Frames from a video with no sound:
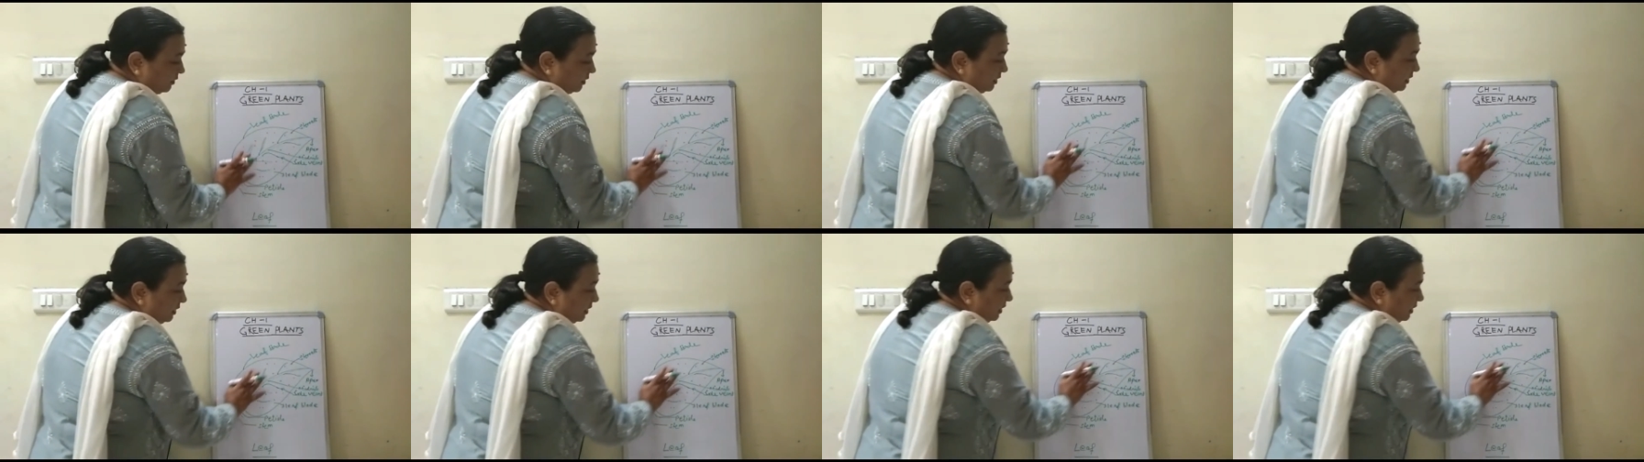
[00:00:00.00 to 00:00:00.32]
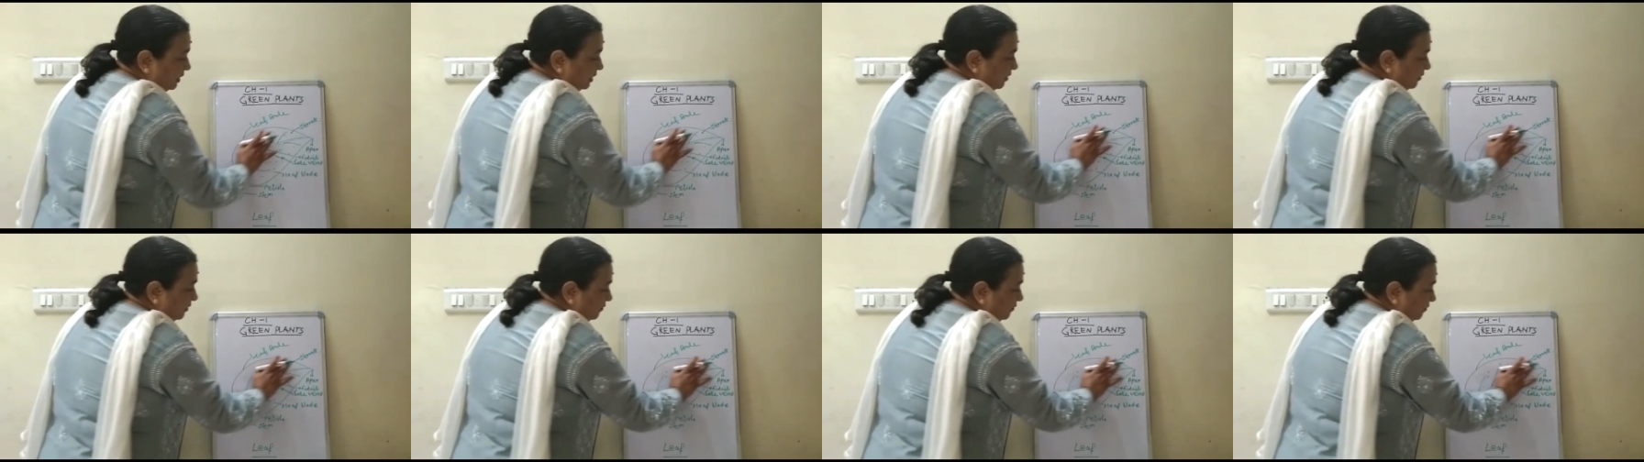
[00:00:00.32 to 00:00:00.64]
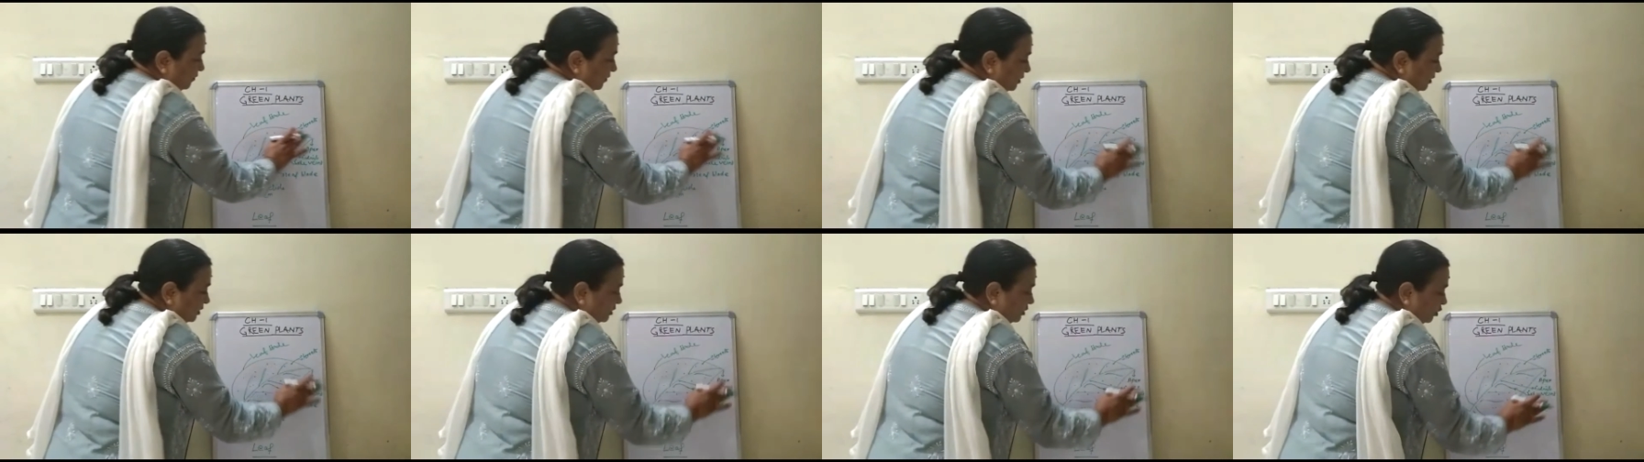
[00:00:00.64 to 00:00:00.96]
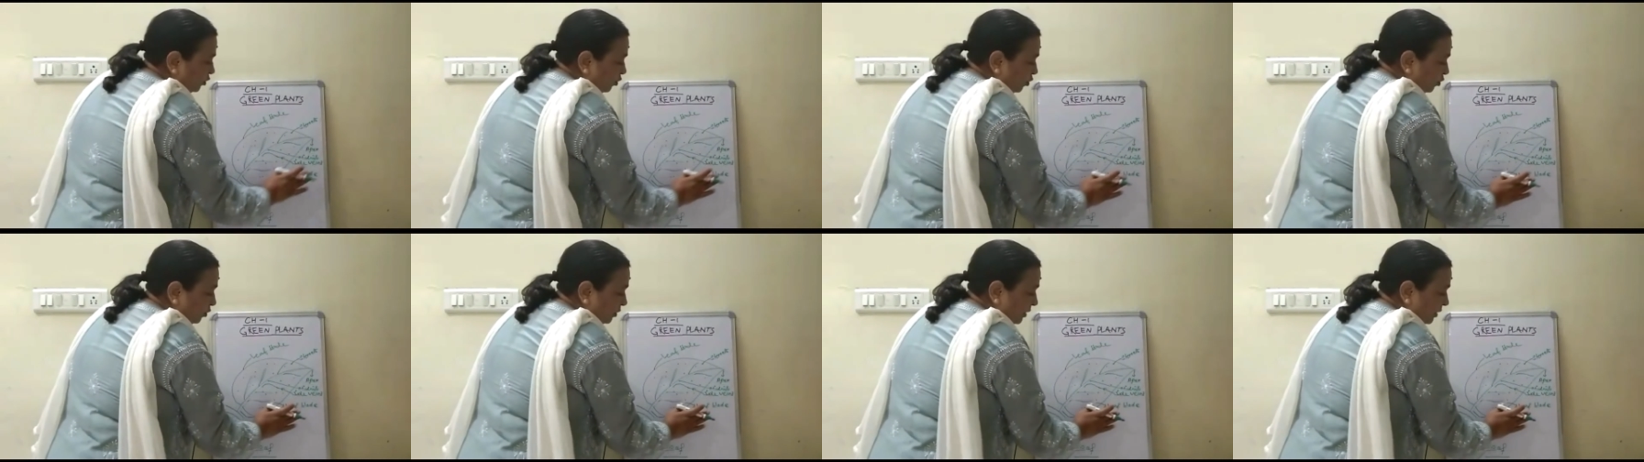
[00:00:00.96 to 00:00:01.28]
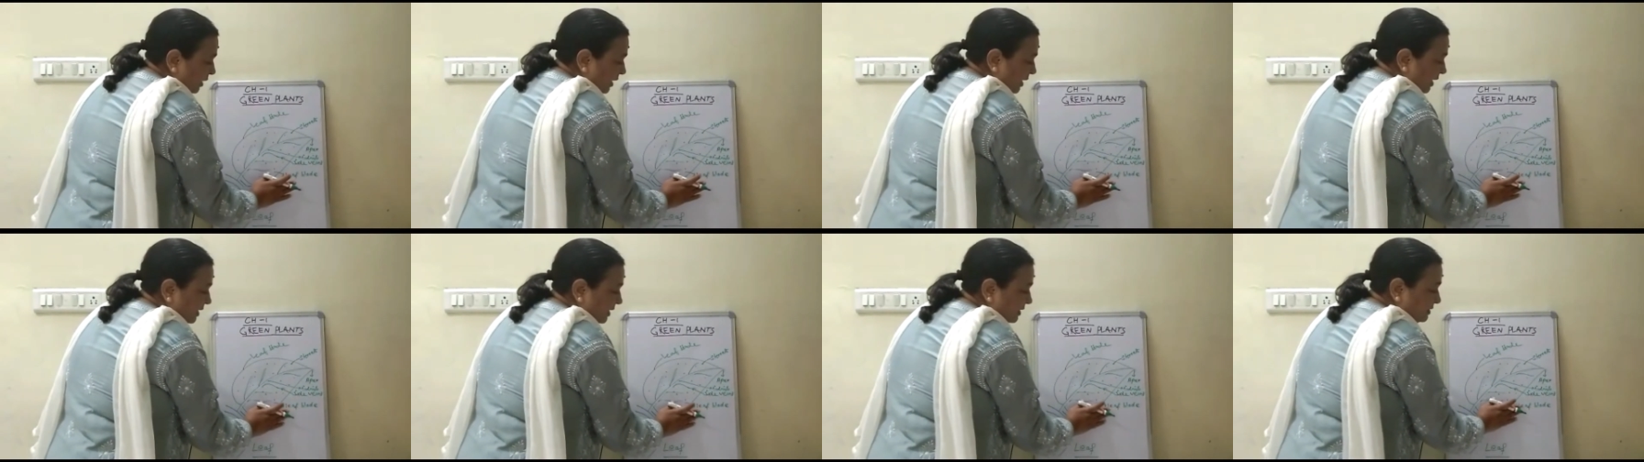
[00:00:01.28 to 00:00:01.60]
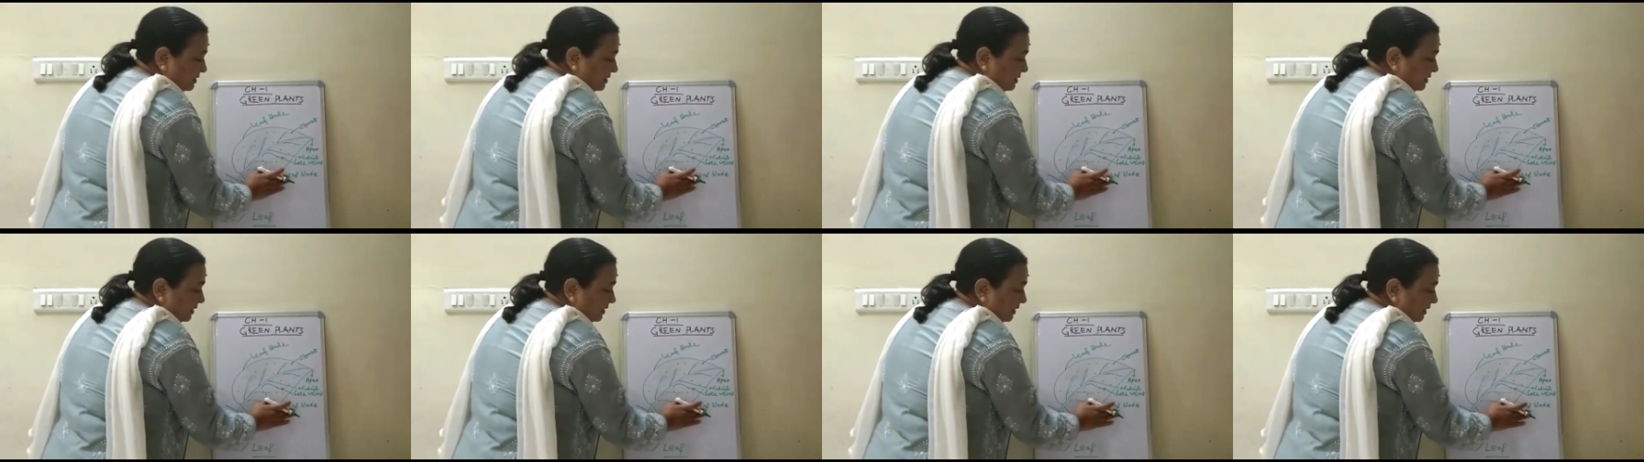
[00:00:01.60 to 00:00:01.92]
the leaf is known
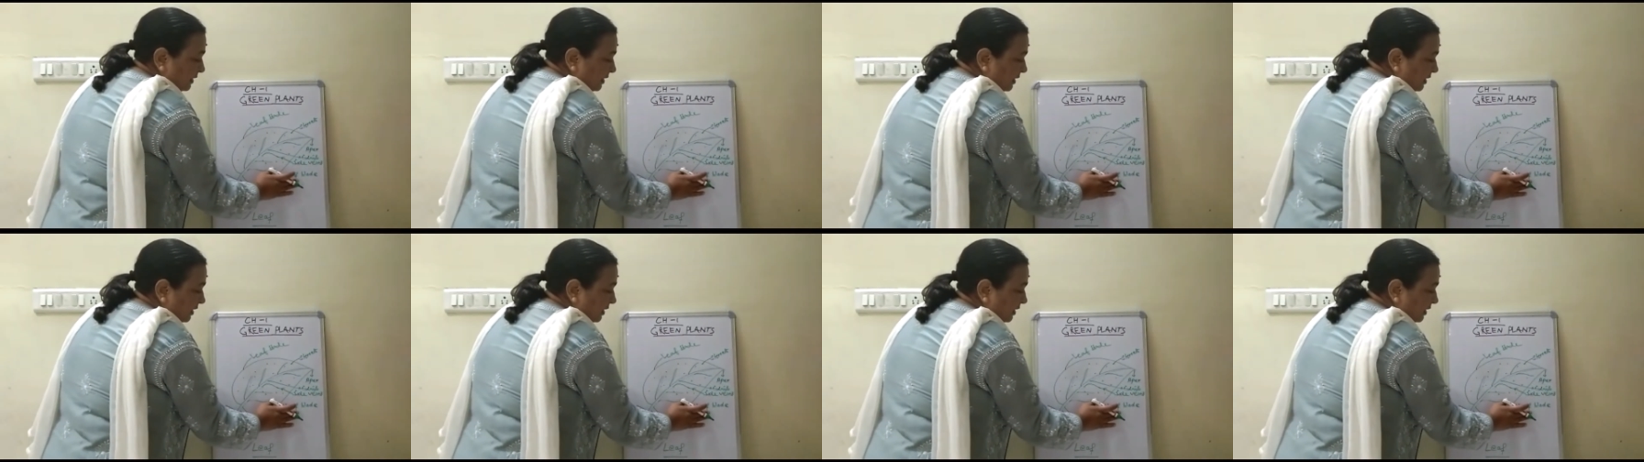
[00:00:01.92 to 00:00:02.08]
as